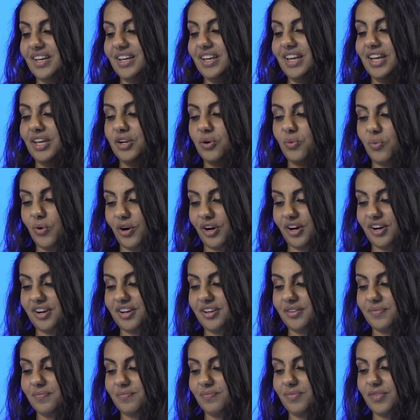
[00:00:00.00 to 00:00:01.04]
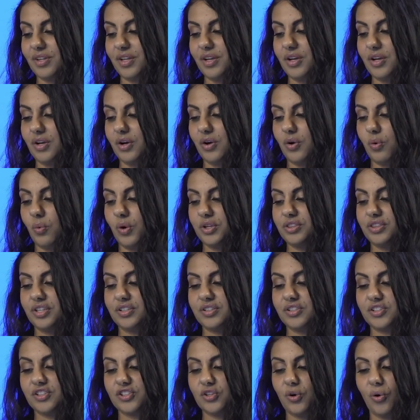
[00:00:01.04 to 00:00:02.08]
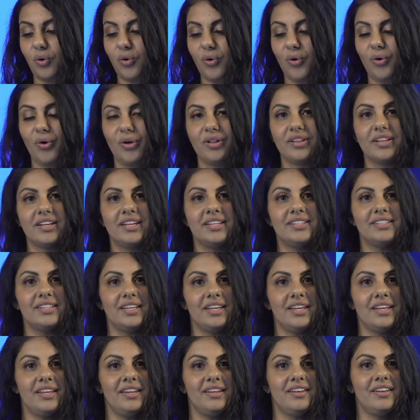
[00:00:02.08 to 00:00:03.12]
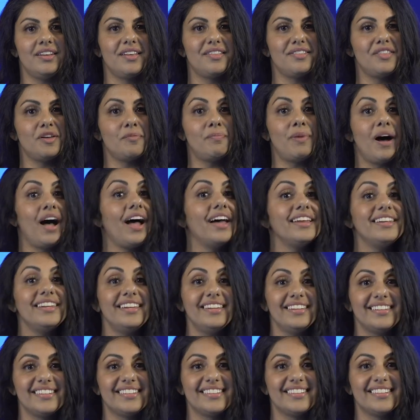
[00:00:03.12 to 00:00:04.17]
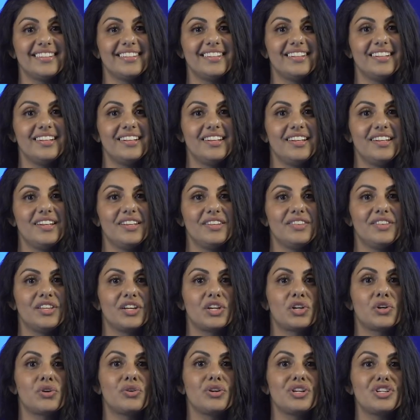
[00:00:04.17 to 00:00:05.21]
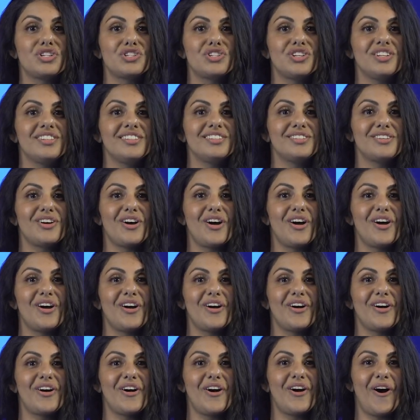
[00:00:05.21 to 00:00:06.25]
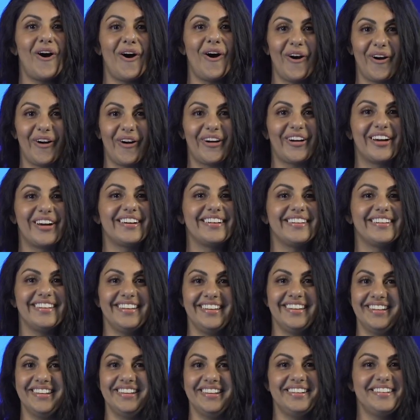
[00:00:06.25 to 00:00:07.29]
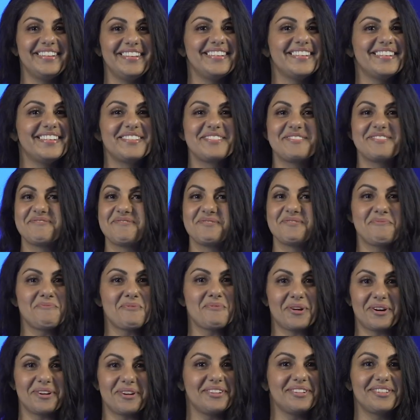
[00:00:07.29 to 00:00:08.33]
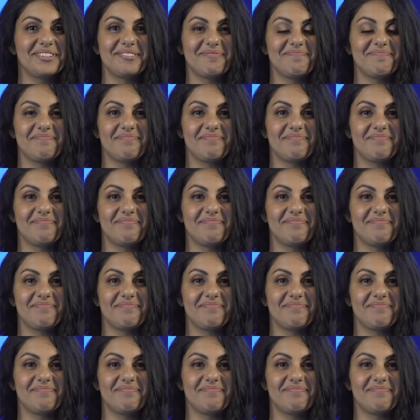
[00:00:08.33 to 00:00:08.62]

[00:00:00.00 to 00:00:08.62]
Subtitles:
In a word, what the soul is in the body, the Christians are in the world.